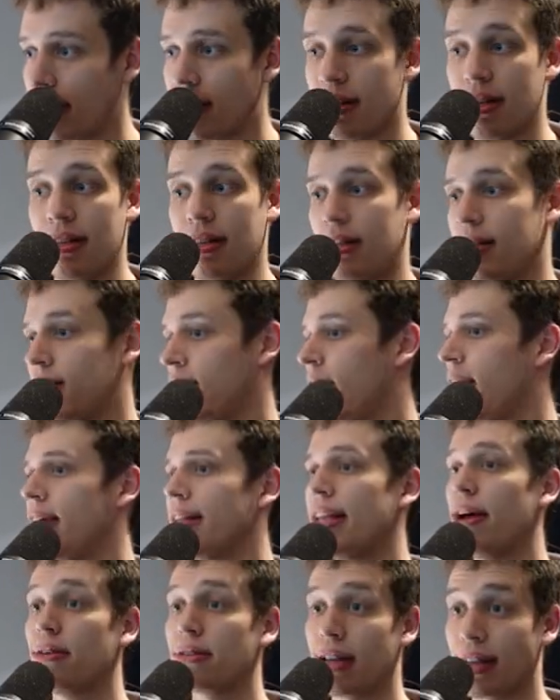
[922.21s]
Jeez,
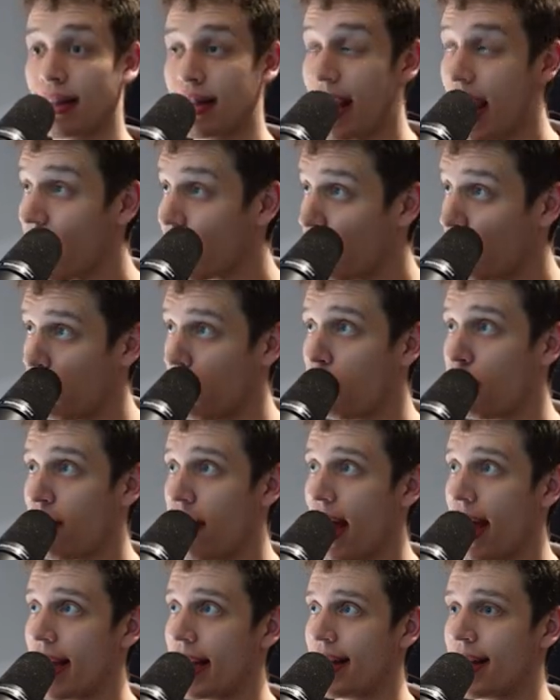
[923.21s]
that was a terrible
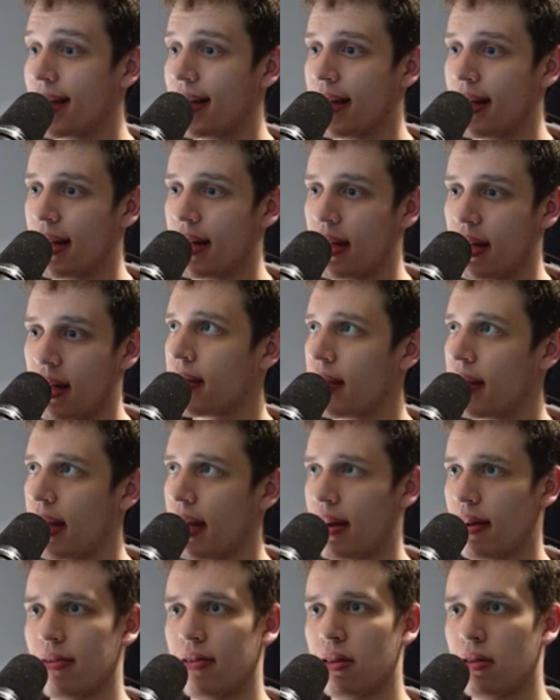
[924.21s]
fight. Yeah,
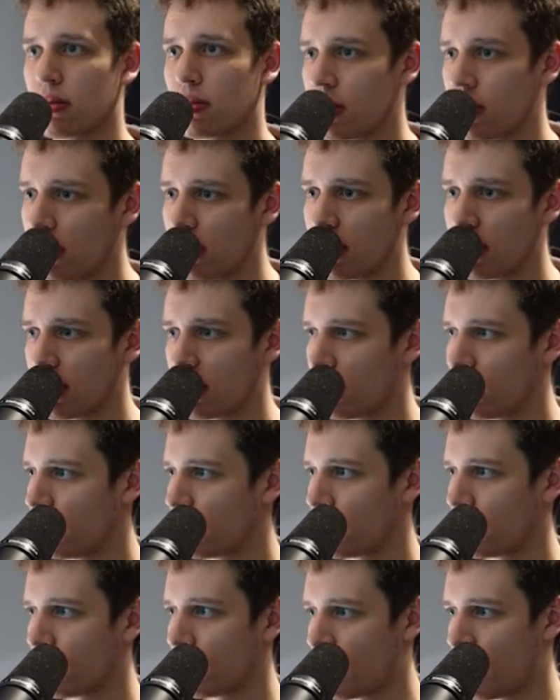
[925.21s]
the resource loss doesn't look
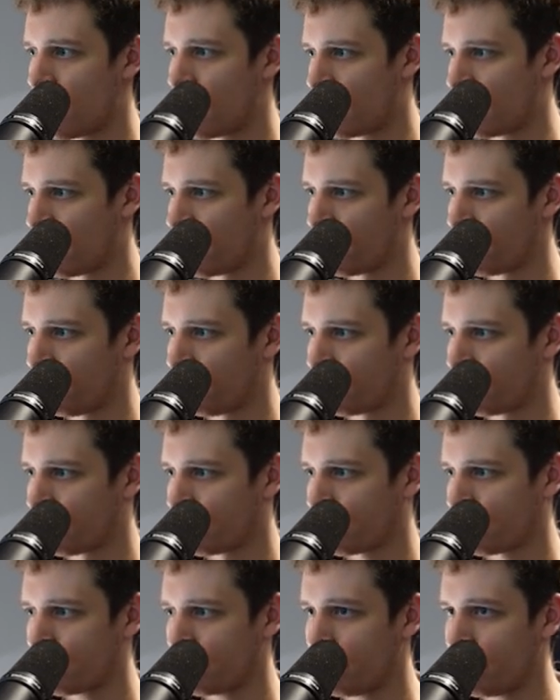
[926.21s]
so great.
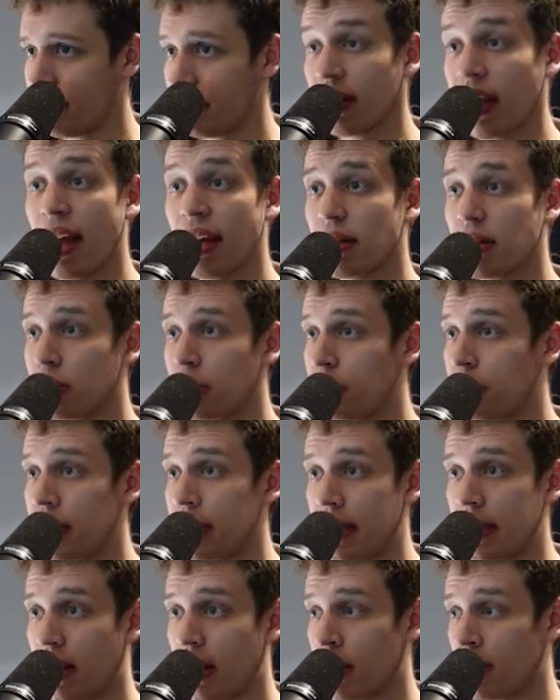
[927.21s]
Actually, it was pretty
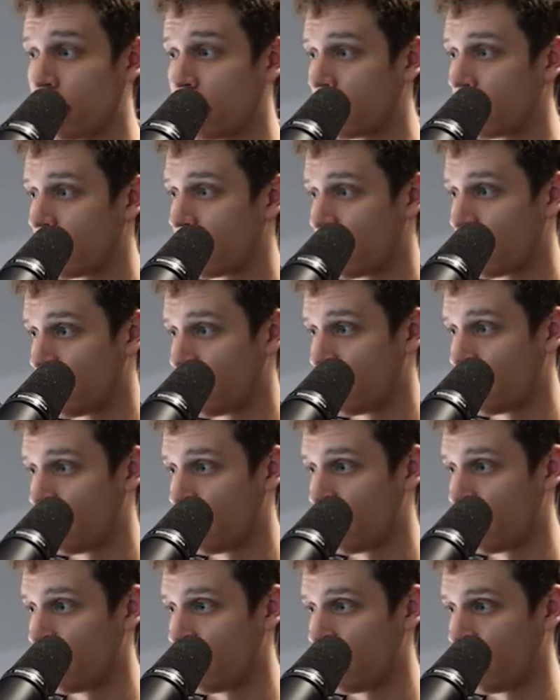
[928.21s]
garbage.
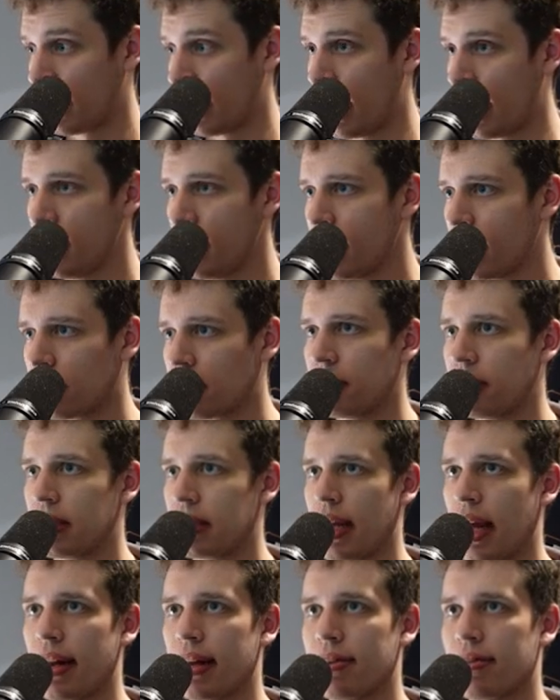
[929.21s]
Okay, and here come the
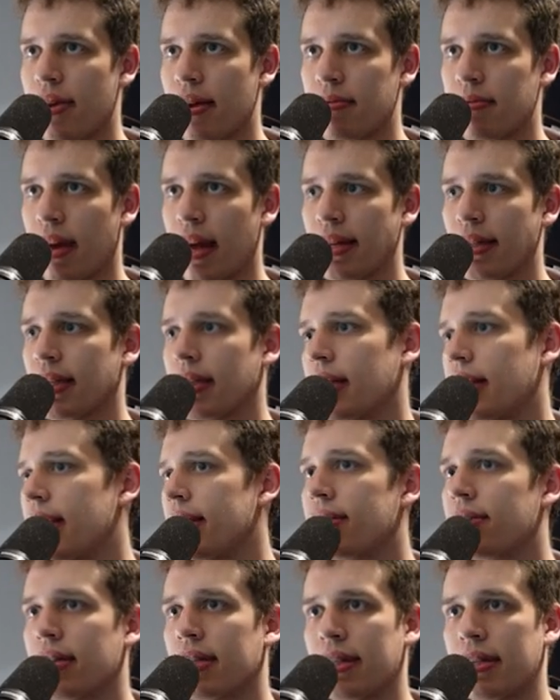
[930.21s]
Zealot run by. It's an
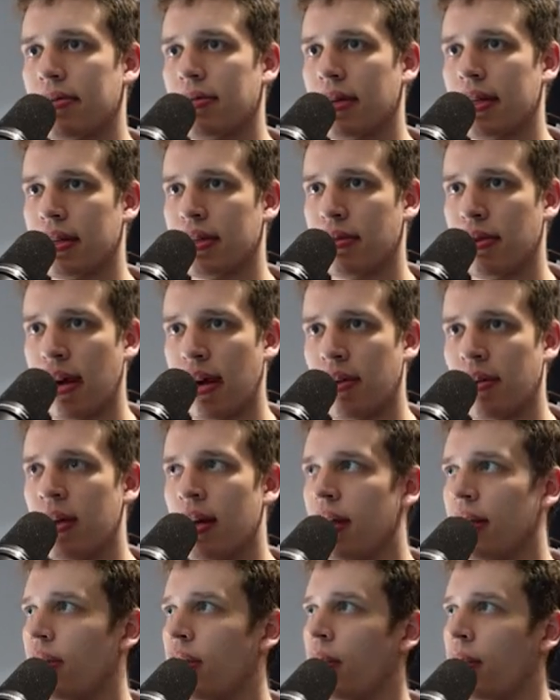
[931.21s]
interesting one as well.
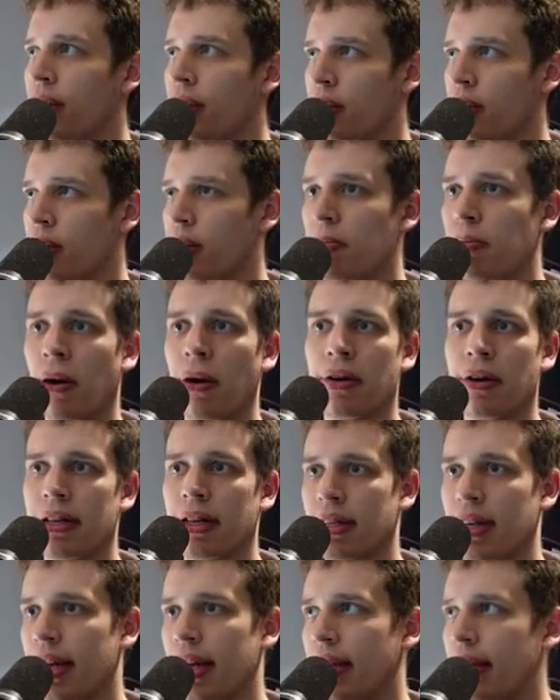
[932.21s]
Knowing your opponent is
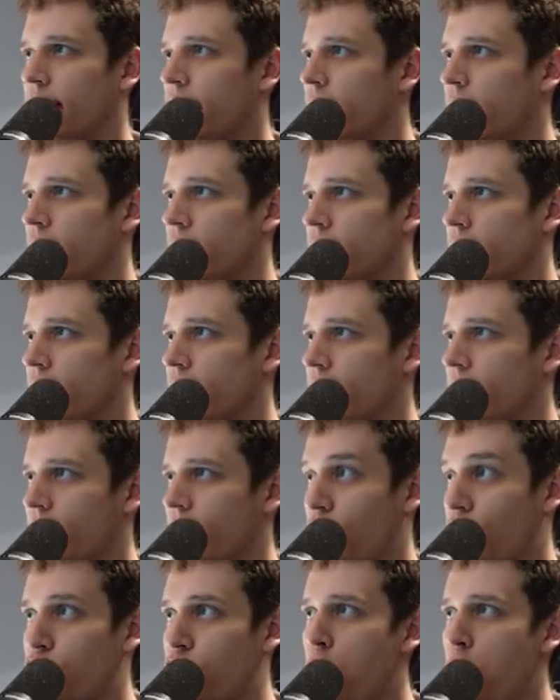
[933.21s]
like, oh, is it a
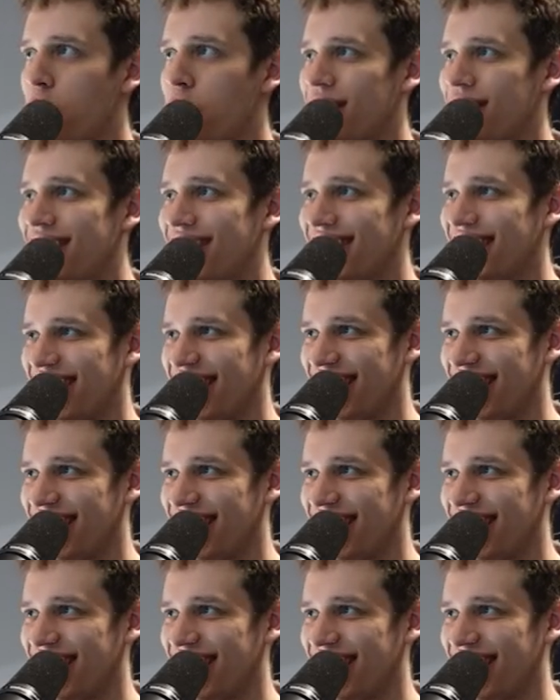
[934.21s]
30?